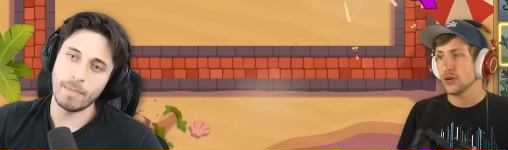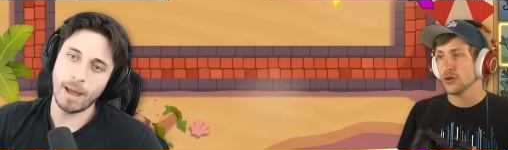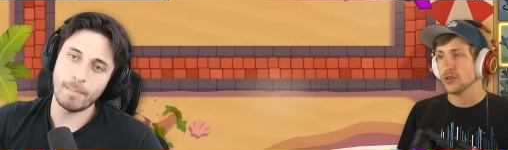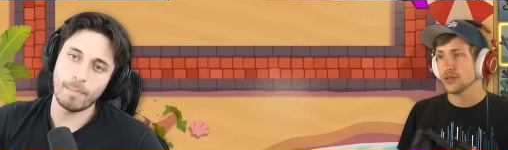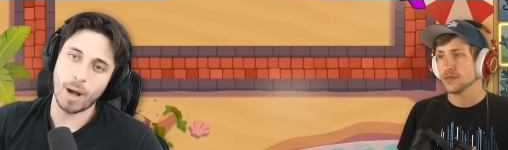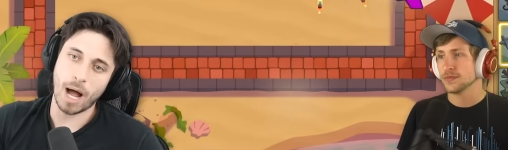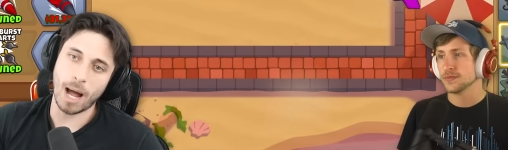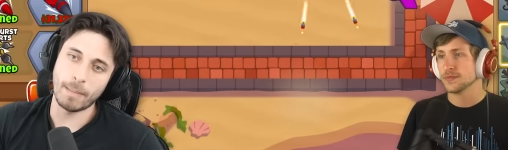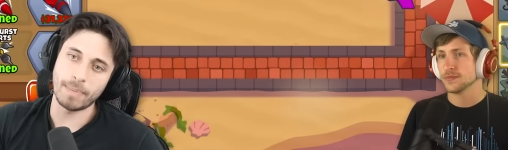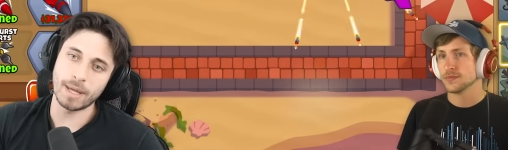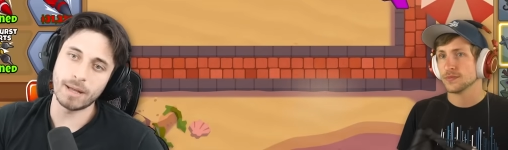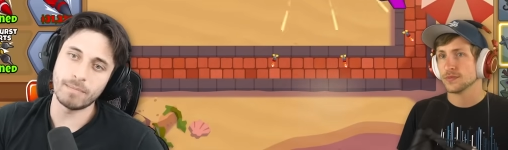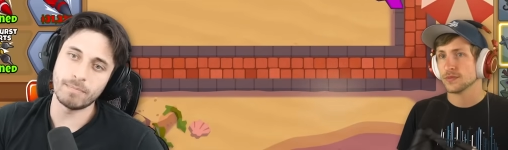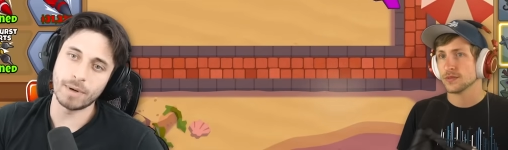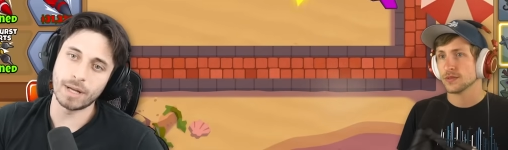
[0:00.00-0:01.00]
Speaker 1: it might pop
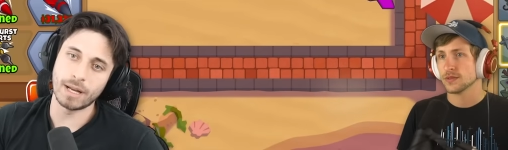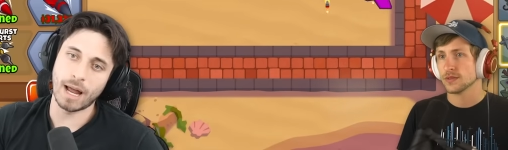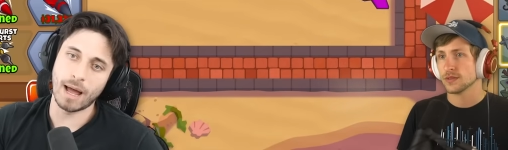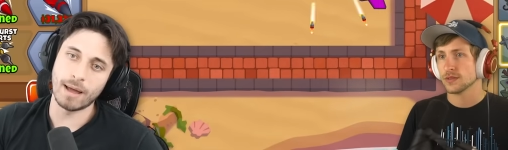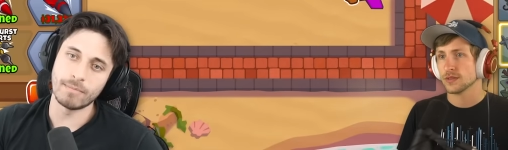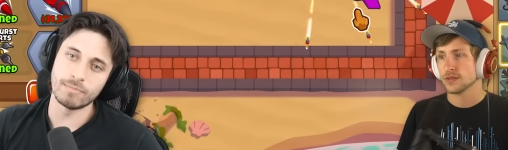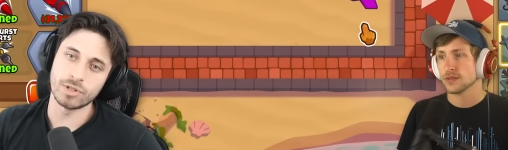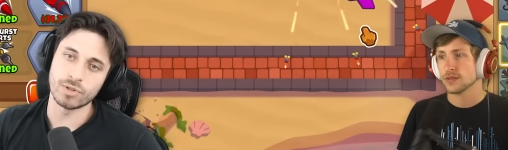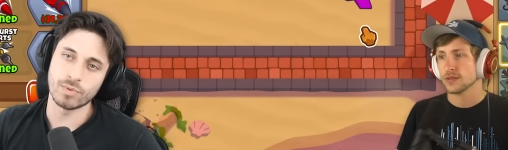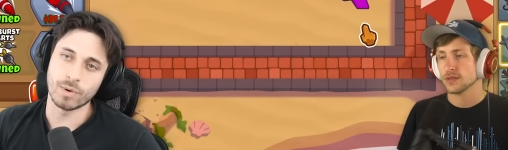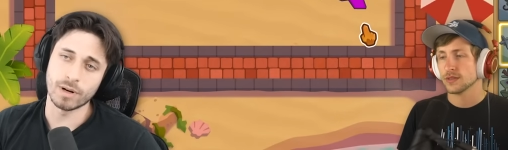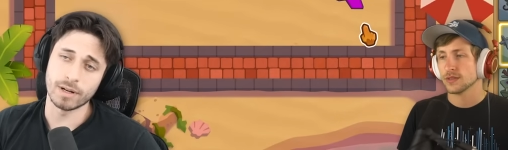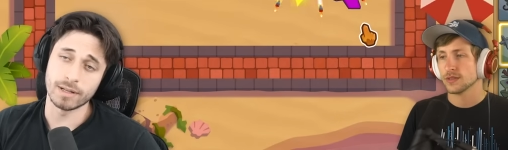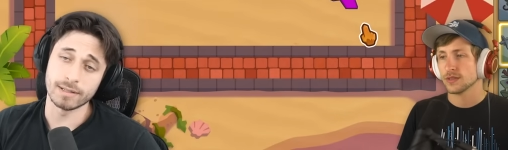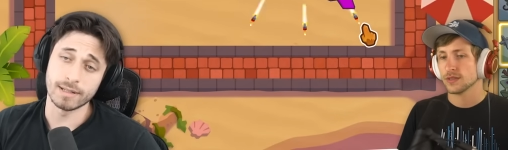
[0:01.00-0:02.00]
it, but I'm just
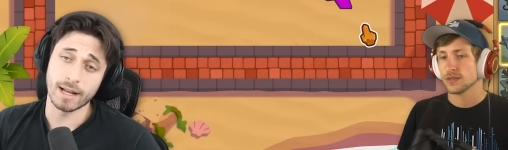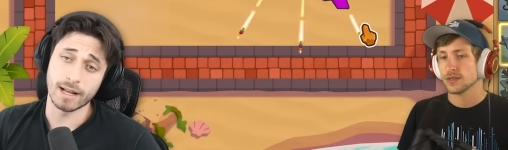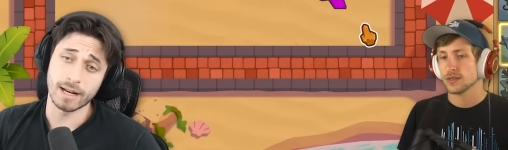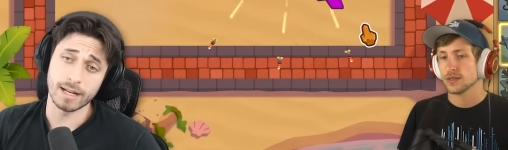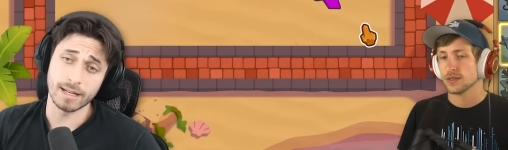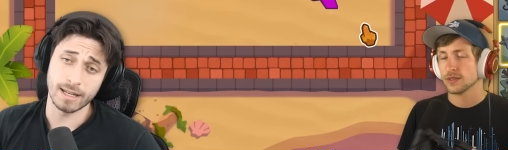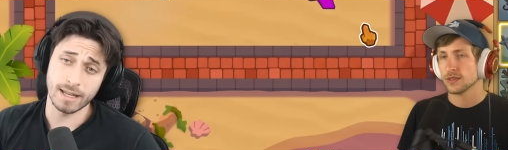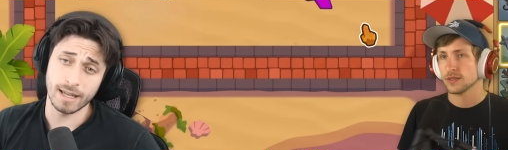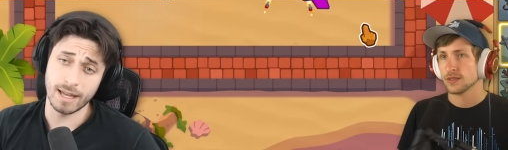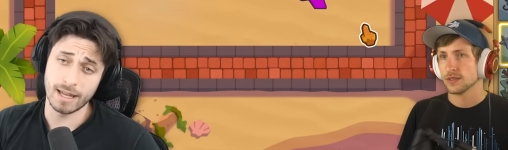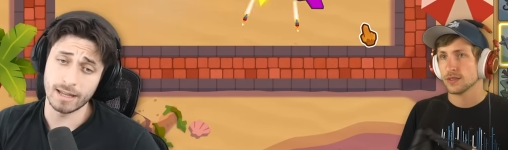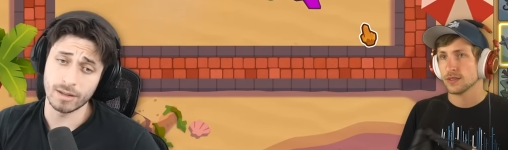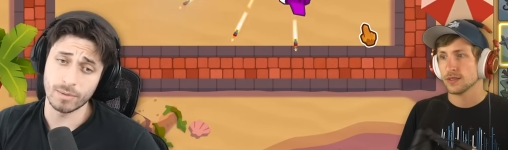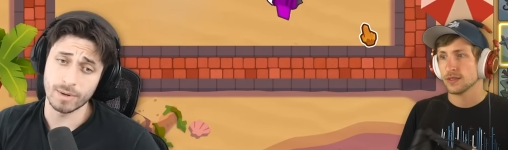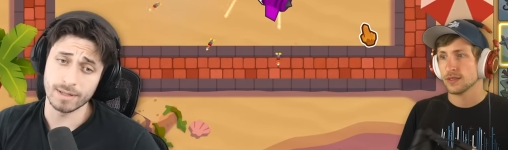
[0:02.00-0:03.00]
worried it's not gonna
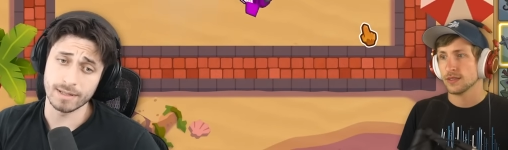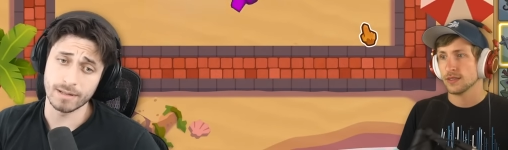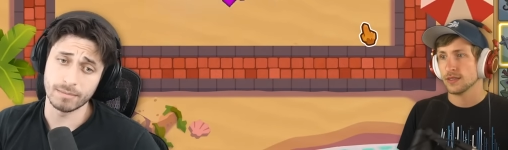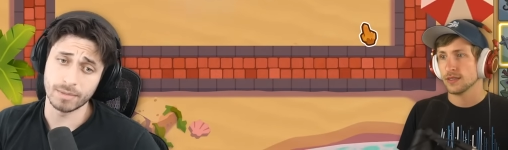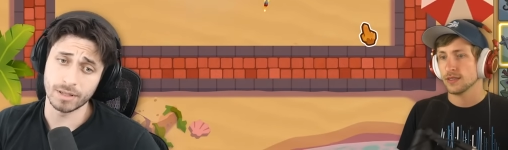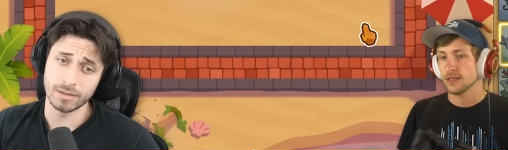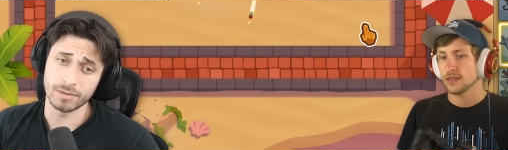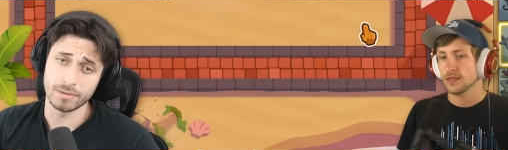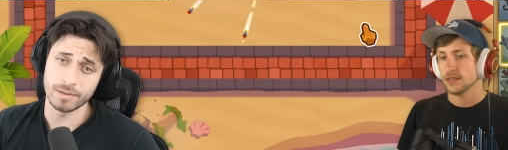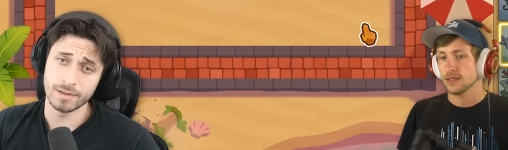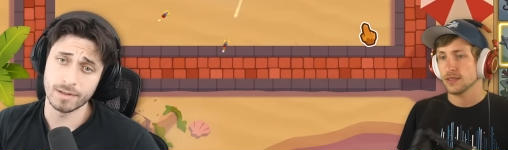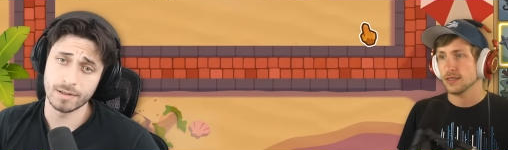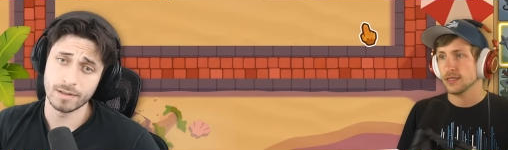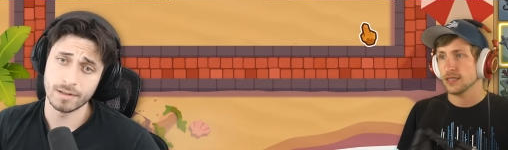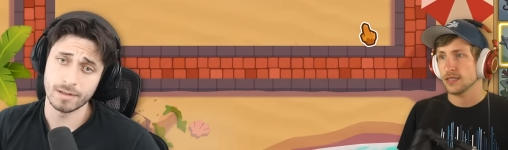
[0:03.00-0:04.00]
hit the rest of the balloons.
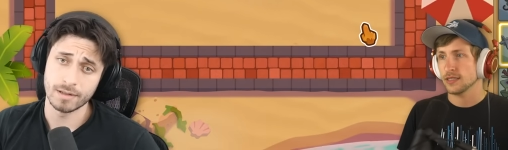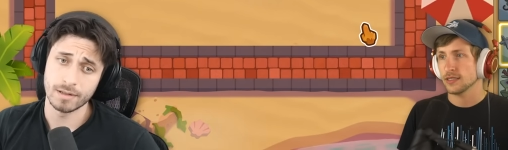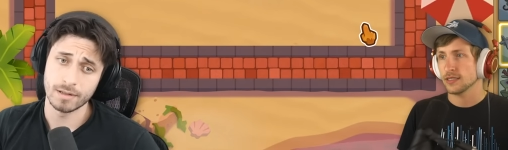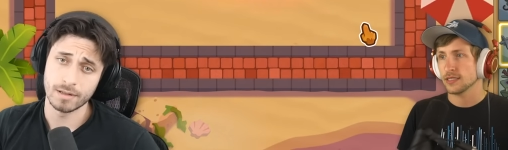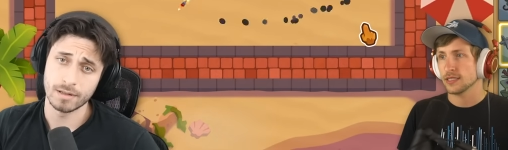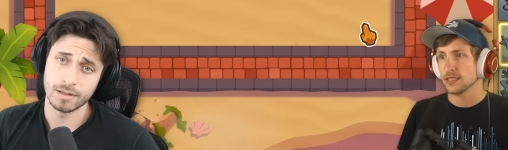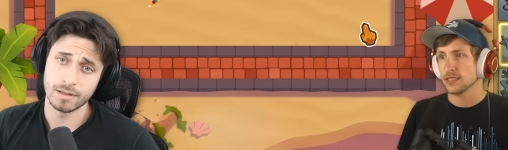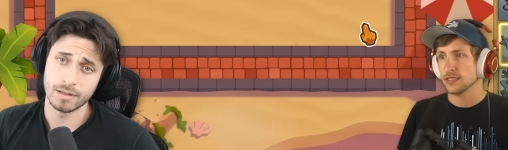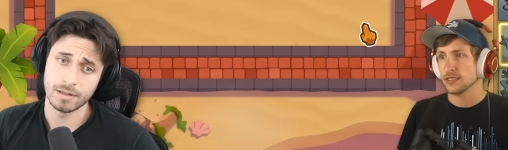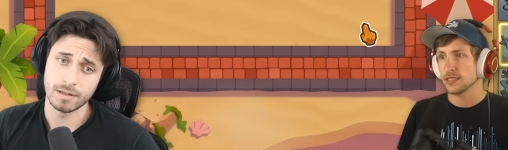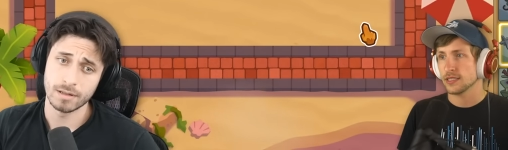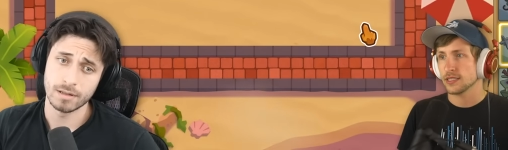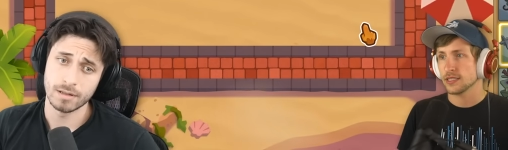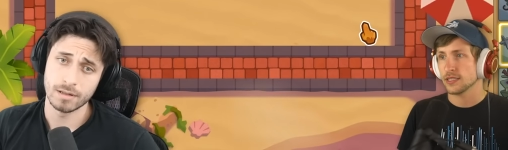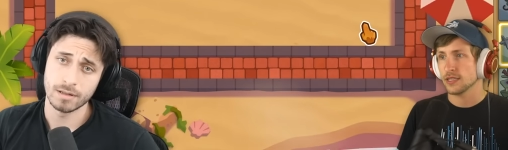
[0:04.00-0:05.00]
Speaker 2: Yeah, is it gonna
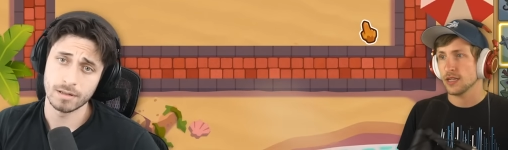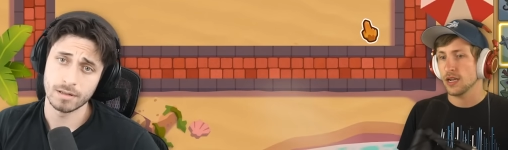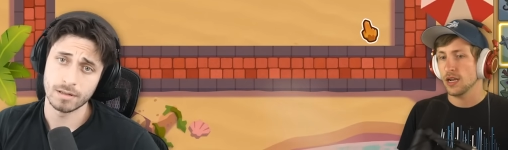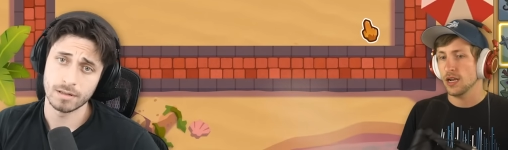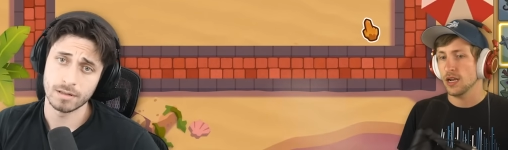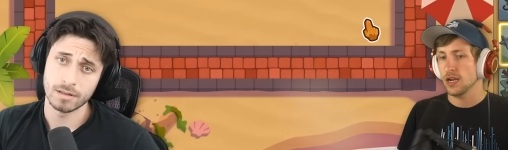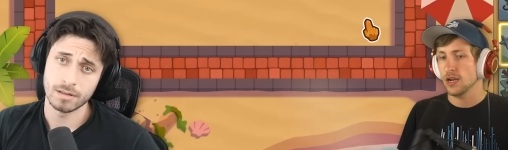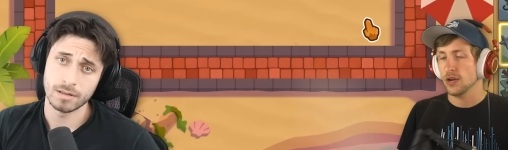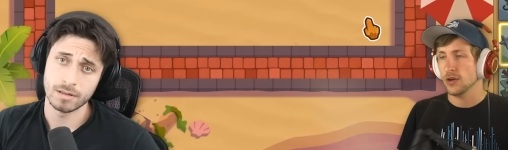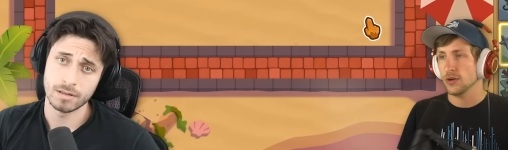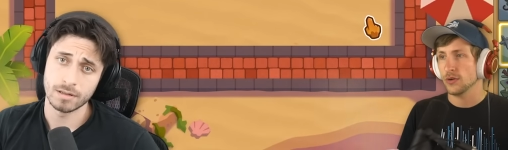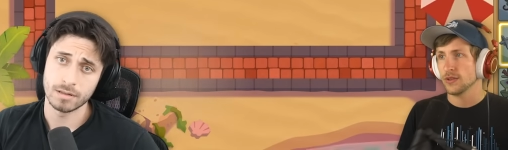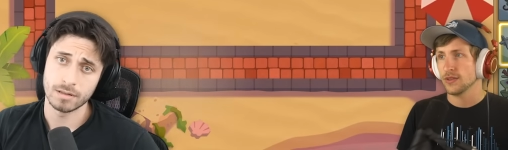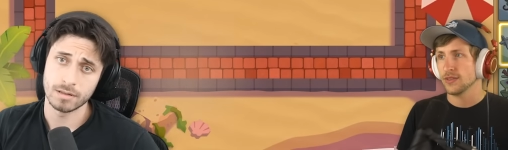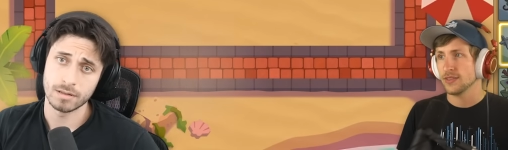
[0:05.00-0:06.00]
just, uh-oh,
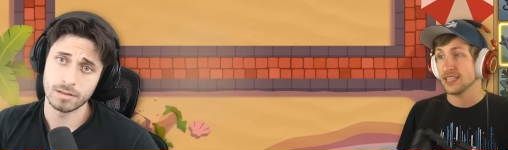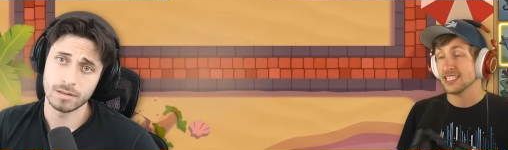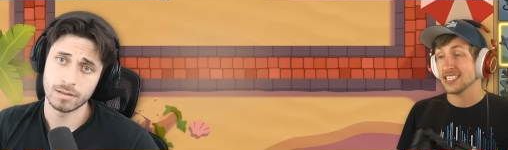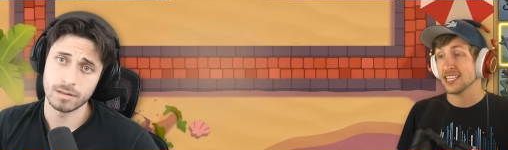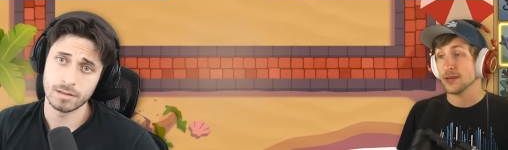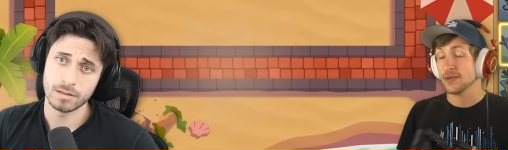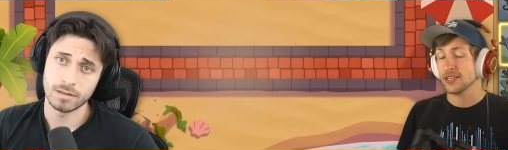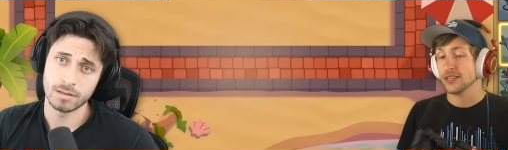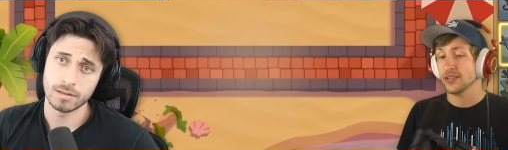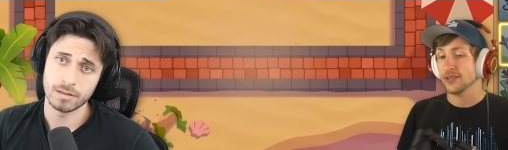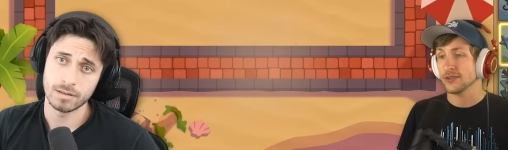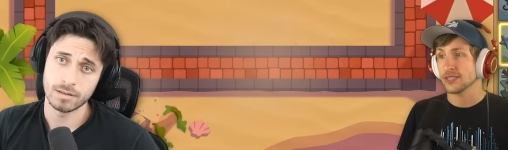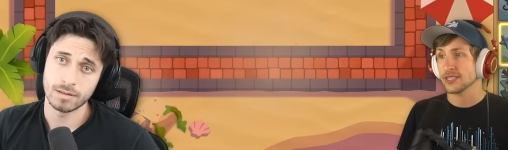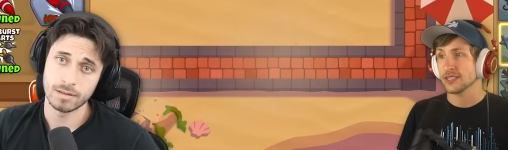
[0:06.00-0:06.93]
this is gonna be close.